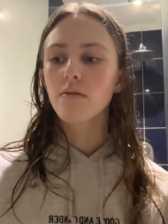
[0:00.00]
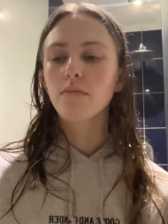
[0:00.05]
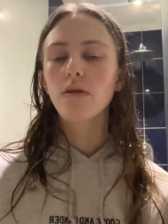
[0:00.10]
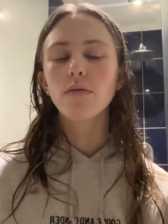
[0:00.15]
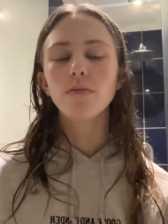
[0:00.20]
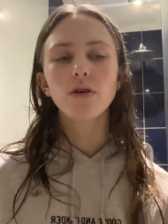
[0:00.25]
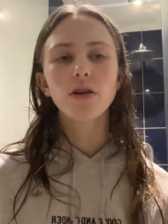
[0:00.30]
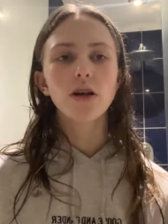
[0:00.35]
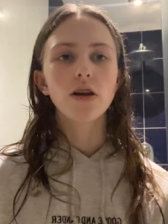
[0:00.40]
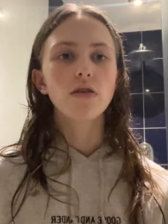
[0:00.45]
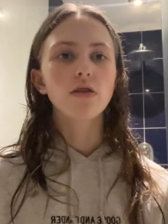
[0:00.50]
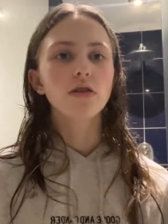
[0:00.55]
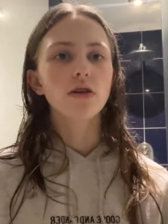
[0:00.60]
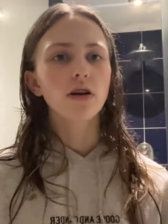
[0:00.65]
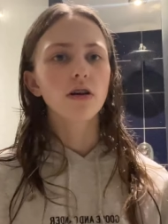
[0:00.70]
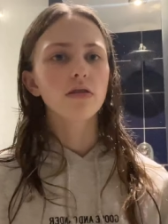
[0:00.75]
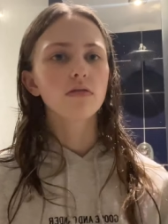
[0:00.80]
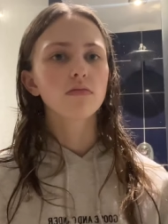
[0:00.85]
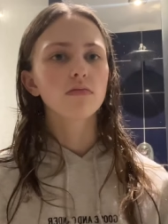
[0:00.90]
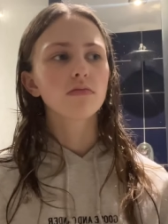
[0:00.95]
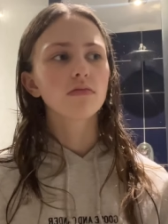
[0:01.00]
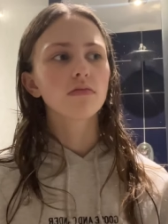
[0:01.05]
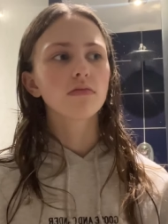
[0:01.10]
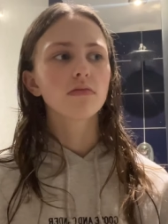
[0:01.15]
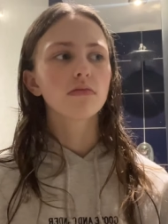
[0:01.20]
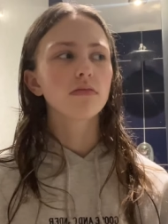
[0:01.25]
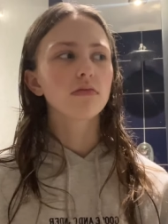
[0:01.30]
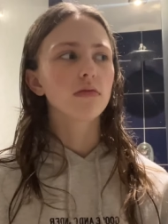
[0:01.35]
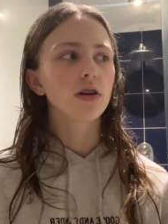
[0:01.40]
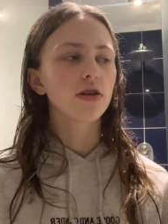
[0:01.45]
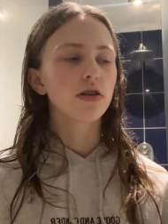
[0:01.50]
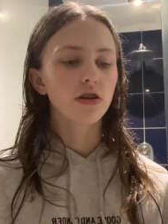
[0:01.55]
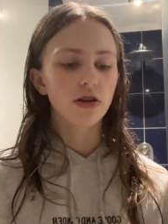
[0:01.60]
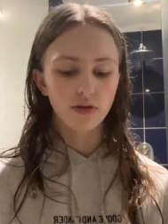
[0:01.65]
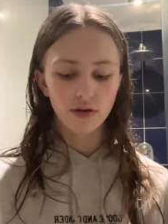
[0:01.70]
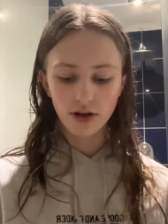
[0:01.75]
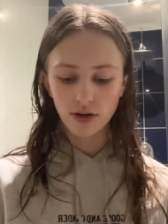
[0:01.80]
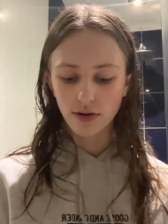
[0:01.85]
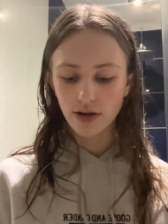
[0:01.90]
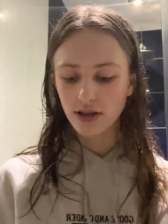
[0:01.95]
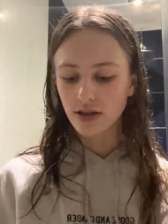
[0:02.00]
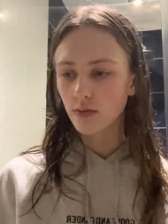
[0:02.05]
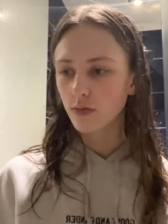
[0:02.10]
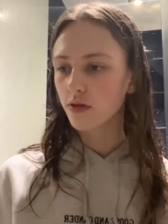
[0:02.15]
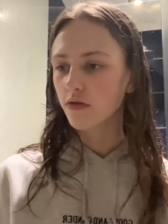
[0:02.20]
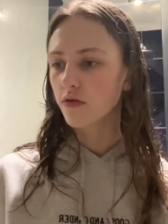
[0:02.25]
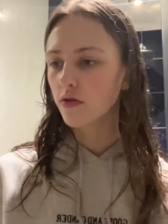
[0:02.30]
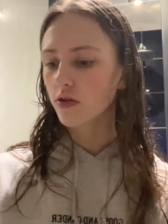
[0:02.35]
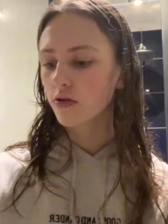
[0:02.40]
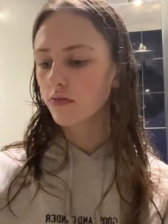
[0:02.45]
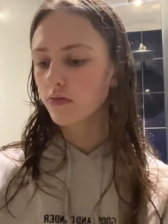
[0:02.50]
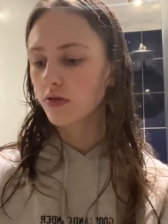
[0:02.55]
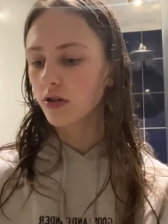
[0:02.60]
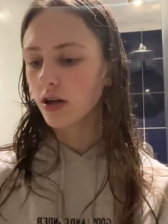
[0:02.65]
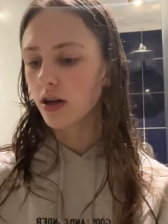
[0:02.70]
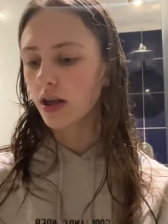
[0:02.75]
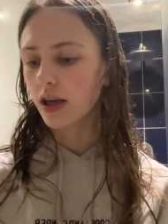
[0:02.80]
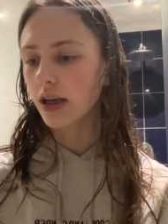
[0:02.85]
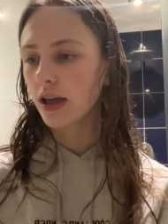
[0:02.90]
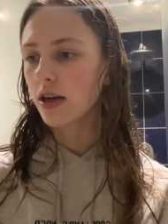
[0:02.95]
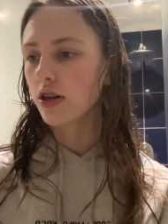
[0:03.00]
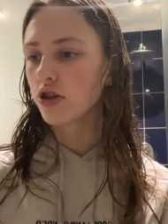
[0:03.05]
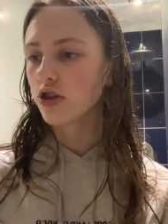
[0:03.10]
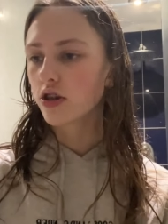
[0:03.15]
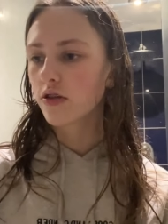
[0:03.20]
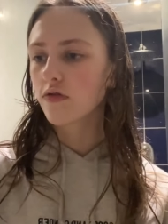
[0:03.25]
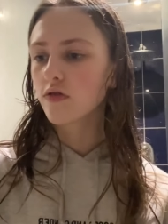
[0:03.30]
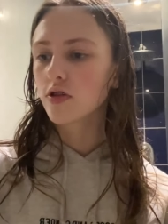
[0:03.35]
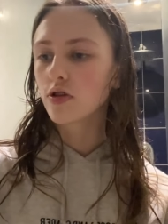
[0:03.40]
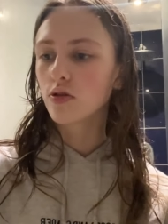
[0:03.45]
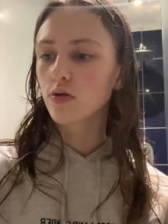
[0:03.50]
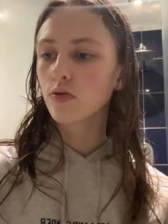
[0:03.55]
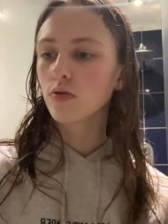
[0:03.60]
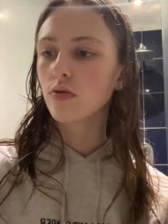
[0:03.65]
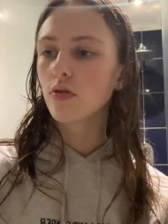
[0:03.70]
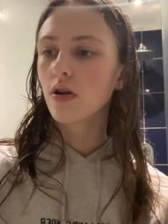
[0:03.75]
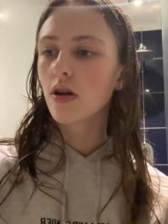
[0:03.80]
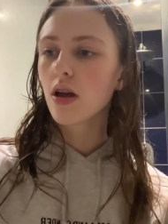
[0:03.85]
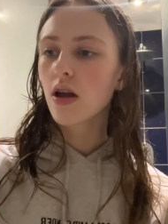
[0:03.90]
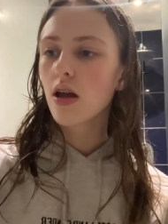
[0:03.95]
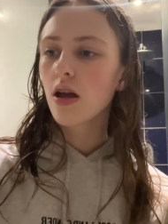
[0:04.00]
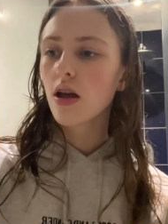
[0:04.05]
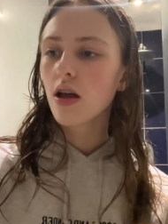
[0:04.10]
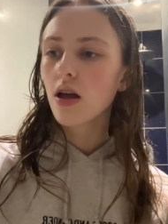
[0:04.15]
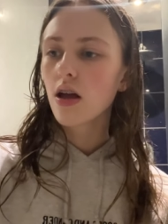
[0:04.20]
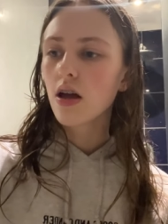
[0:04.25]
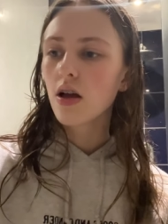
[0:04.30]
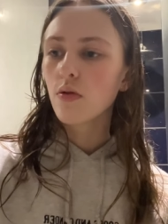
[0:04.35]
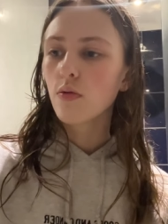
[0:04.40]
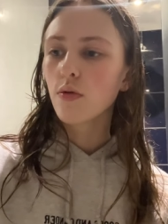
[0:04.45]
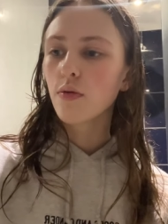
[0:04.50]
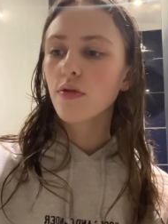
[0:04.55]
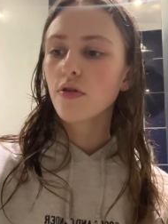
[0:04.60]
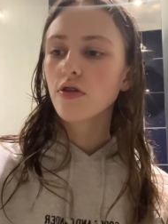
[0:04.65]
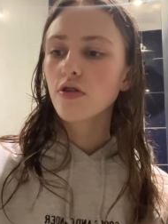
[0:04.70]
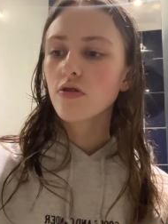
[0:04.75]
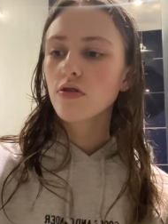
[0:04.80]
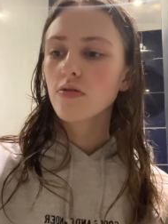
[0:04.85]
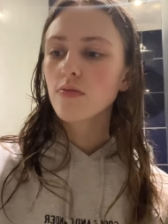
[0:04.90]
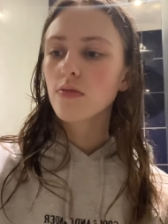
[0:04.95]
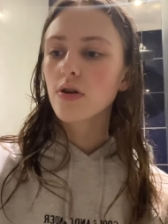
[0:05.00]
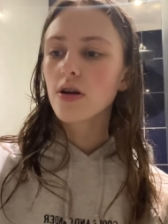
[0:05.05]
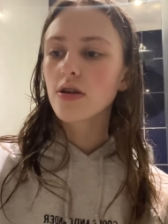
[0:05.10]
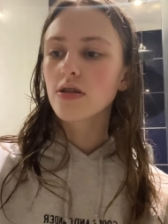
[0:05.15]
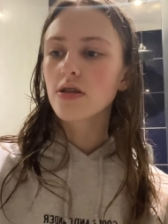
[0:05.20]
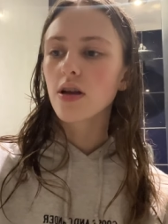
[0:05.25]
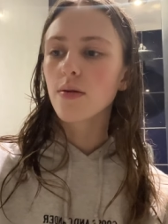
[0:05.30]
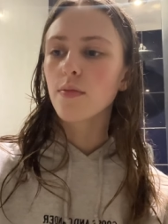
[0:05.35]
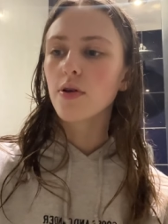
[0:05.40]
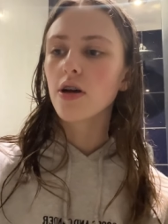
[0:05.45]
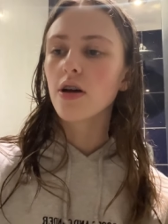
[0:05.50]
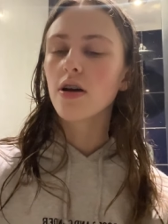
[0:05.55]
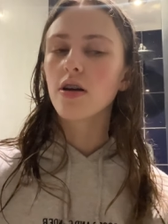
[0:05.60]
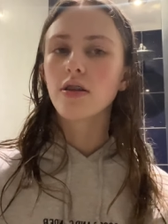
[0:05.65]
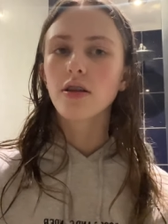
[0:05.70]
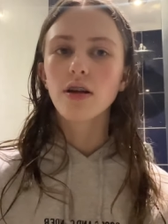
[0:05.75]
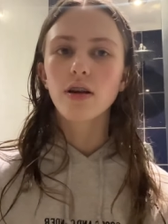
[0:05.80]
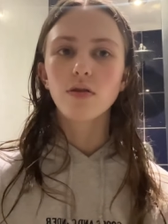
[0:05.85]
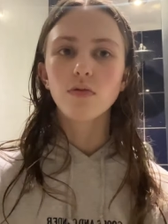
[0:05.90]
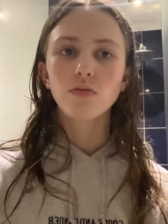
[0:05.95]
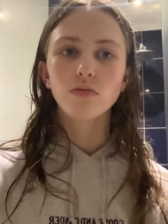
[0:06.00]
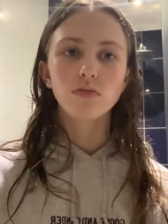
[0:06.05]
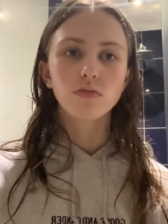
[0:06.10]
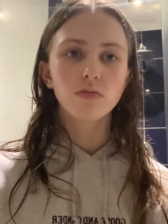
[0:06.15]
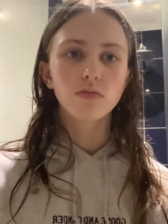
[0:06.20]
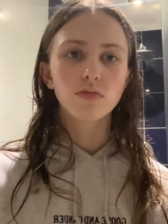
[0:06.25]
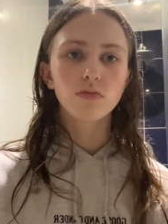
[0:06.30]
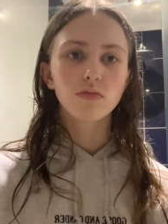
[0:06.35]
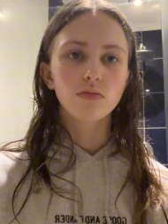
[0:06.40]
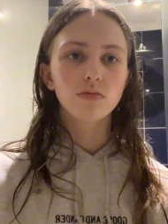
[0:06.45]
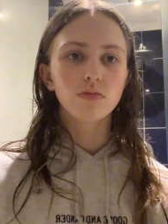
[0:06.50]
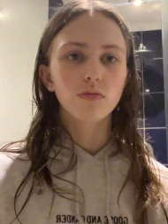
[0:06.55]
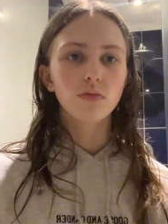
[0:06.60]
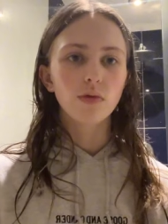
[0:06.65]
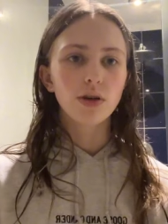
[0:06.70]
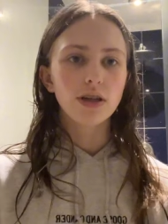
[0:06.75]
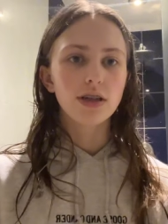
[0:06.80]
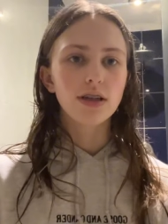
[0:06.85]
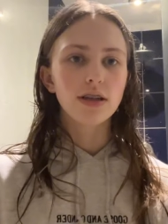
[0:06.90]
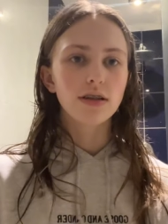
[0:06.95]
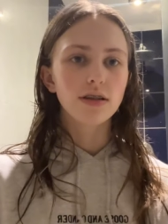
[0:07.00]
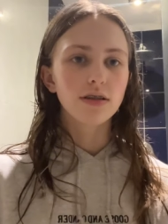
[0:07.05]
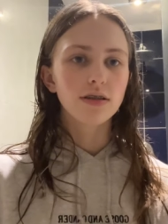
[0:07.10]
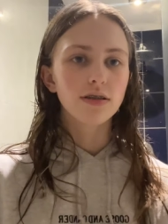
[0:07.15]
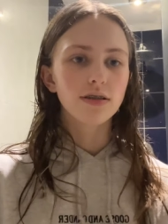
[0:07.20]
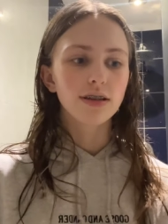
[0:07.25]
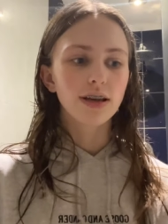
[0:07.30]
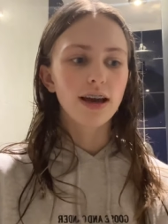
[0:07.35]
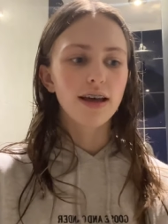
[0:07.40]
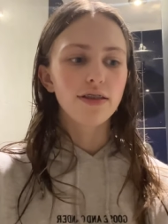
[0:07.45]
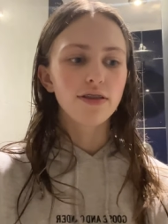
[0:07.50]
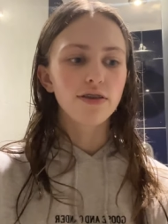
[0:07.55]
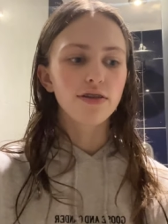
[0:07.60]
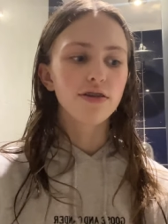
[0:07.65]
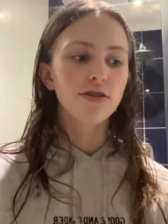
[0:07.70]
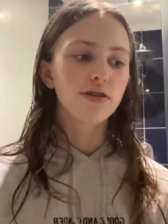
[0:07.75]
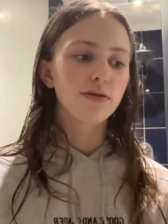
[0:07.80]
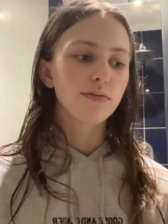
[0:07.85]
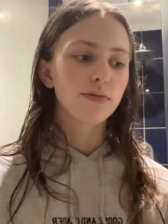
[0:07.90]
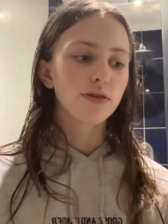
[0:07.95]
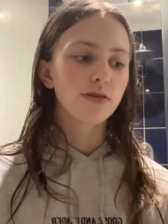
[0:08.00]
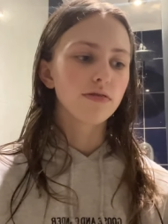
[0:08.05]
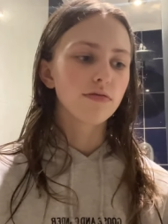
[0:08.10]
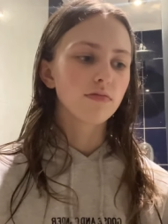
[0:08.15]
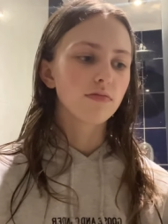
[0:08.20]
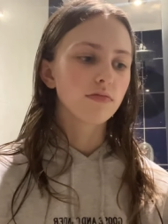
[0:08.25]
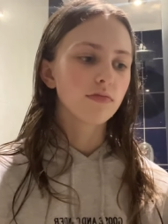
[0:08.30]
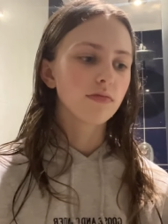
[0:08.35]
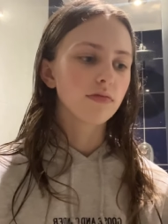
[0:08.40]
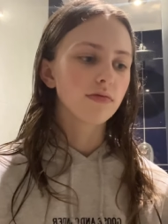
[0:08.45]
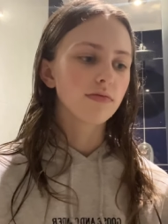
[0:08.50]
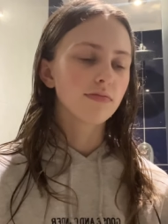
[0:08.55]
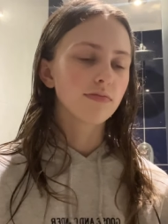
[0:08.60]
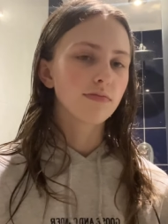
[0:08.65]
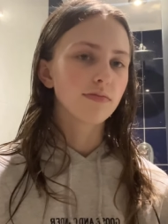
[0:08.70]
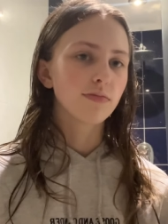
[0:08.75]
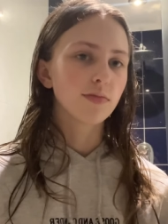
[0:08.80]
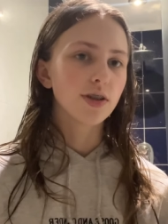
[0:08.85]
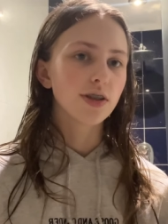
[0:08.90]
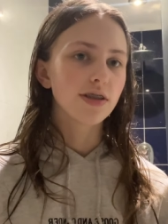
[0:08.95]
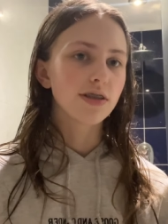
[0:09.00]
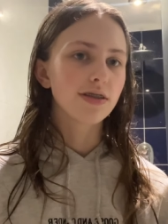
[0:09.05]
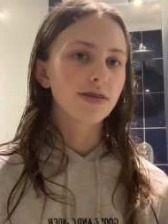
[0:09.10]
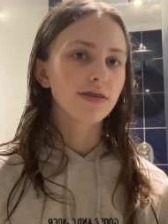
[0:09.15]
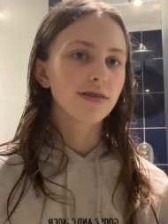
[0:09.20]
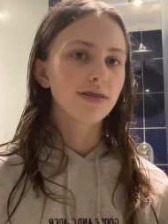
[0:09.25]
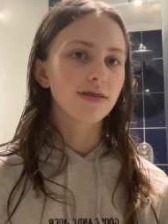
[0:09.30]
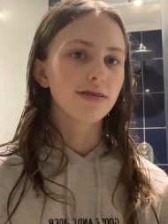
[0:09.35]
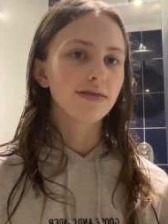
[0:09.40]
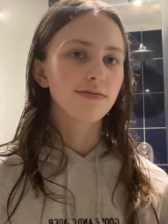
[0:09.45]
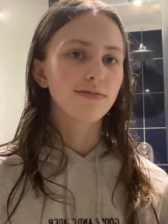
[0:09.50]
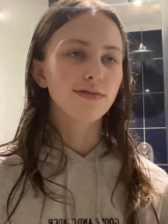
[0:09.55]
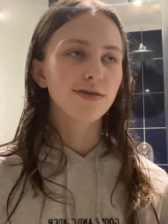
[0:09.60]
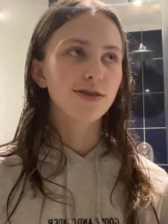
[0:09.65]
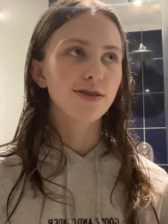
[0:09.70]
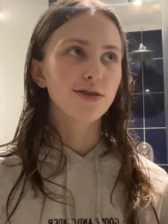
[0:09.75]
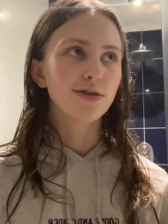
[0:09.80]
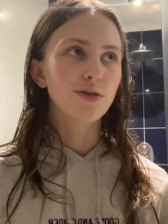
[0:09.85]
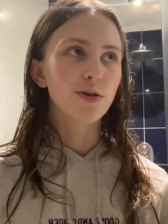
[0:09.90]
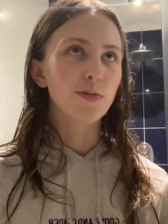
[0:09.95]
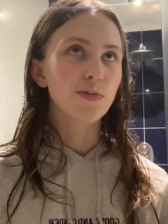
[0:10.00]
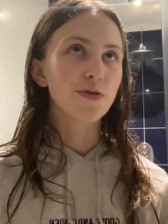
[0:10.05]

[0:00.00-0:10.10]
Maybe a year ago. I don't know. Anyways, and we've not done like any shifts at all. We were going to do some last summer and then we didn't get them and we just stopped